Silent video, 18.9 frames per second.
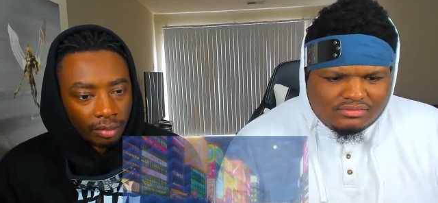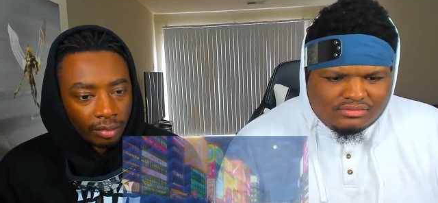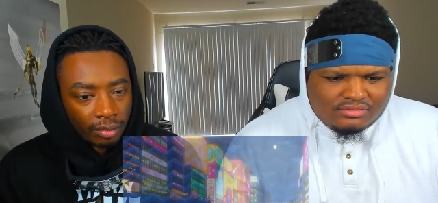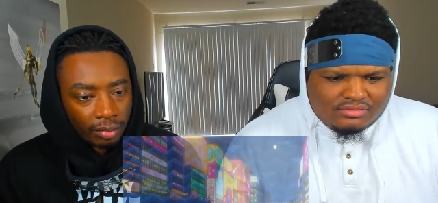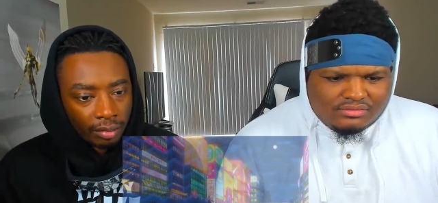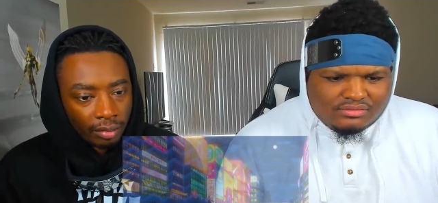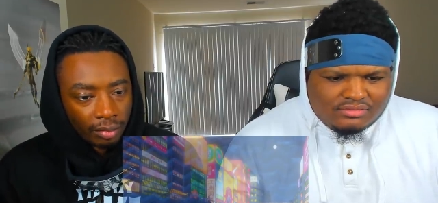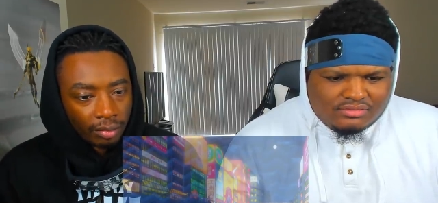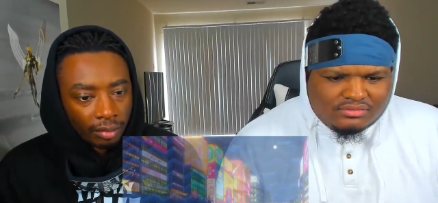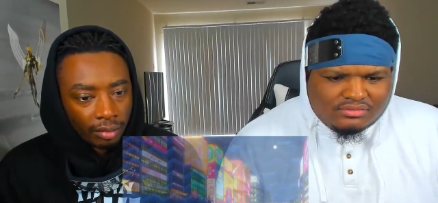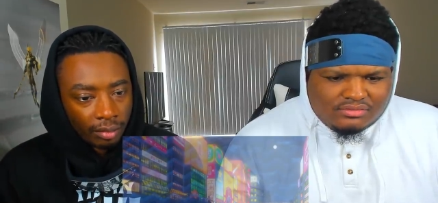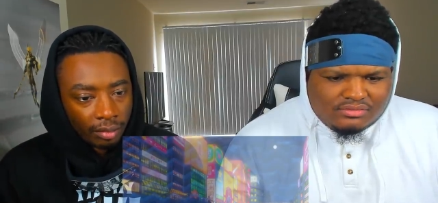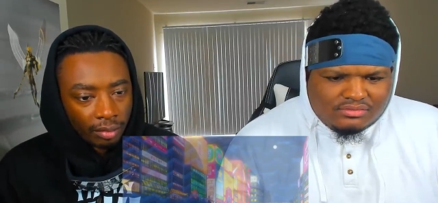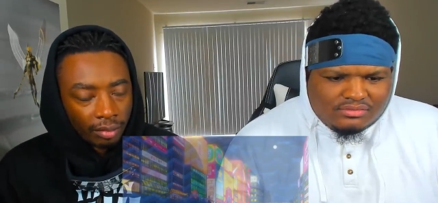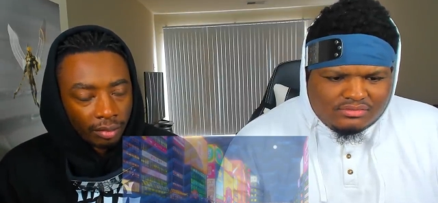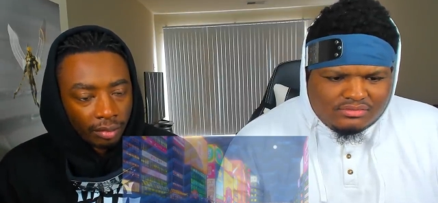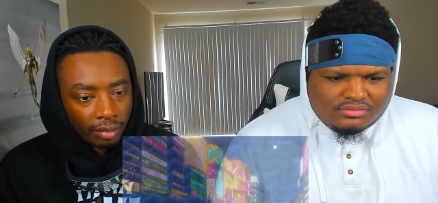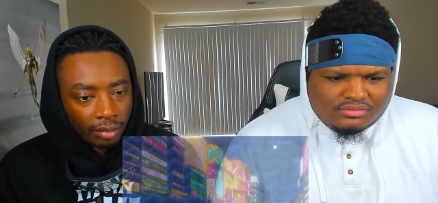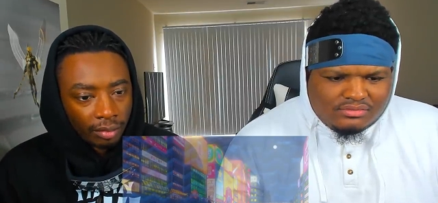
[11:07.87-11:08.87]

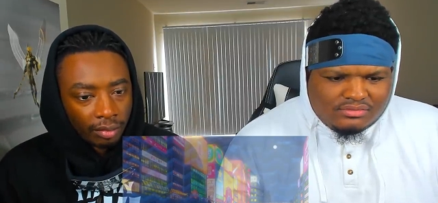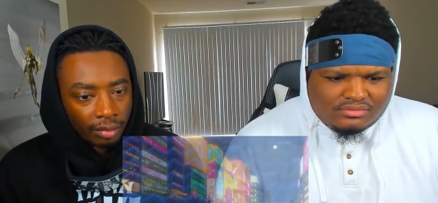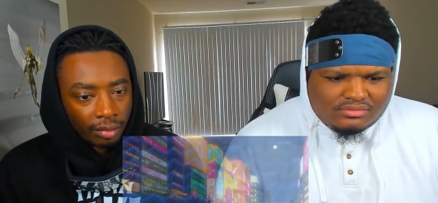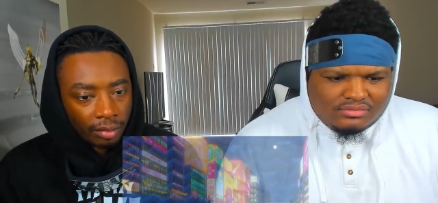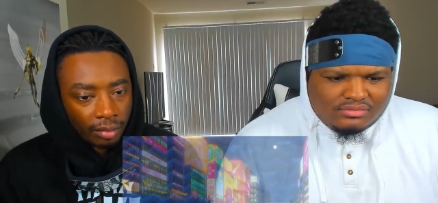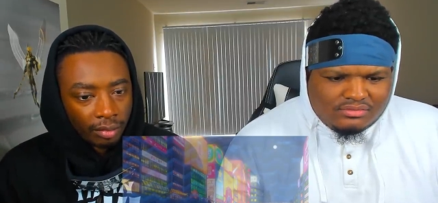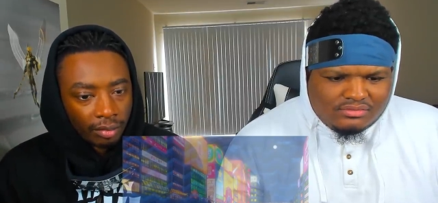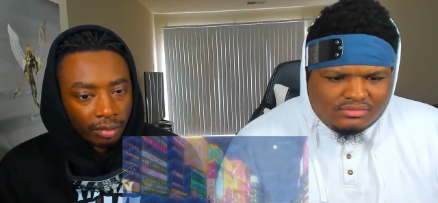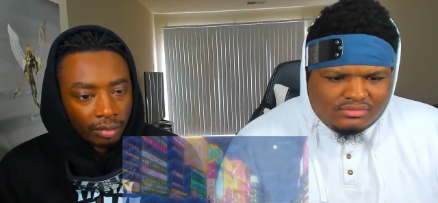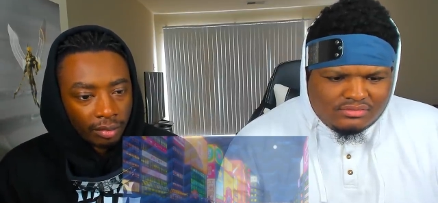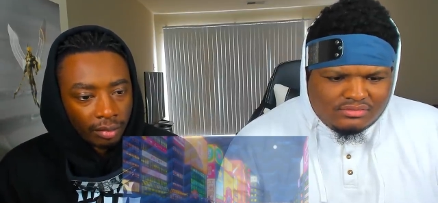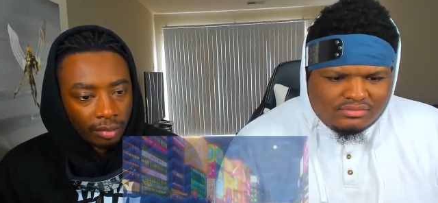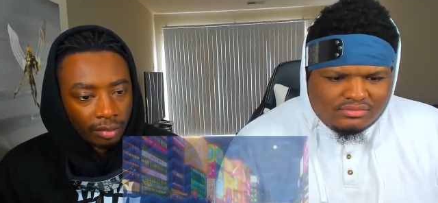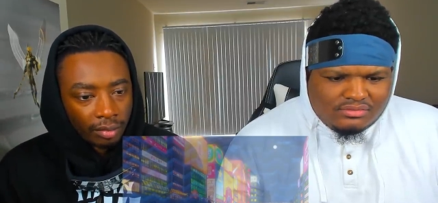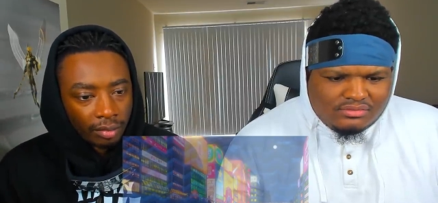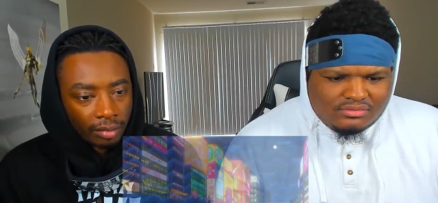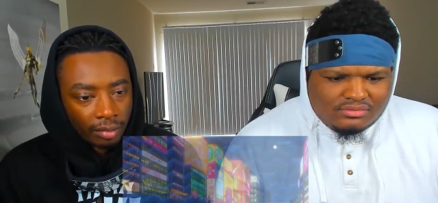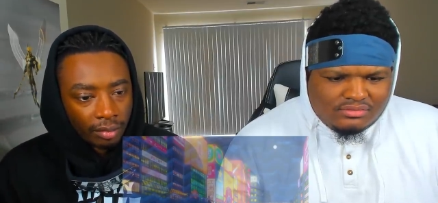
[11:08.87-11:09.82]
(no one is talking)